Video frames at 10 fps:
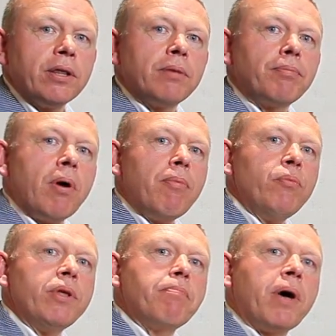The problem
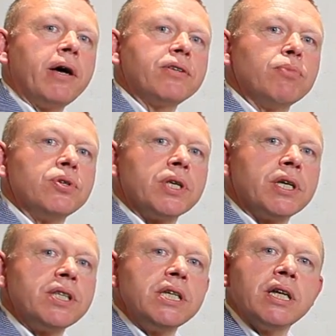with Bach's music
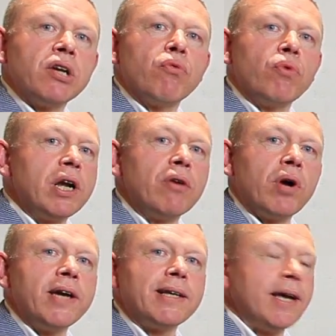is he didn't really
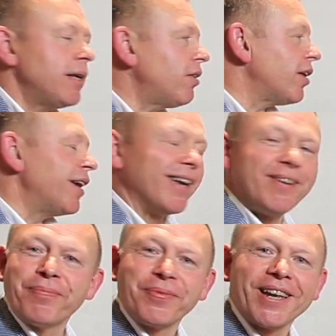write anything
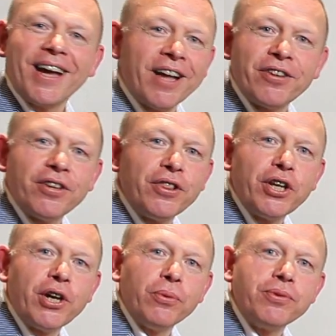other than the
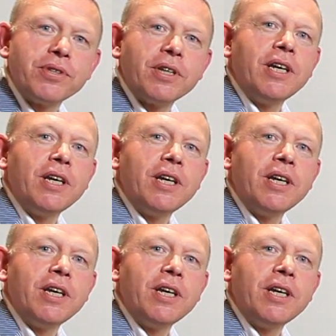notes.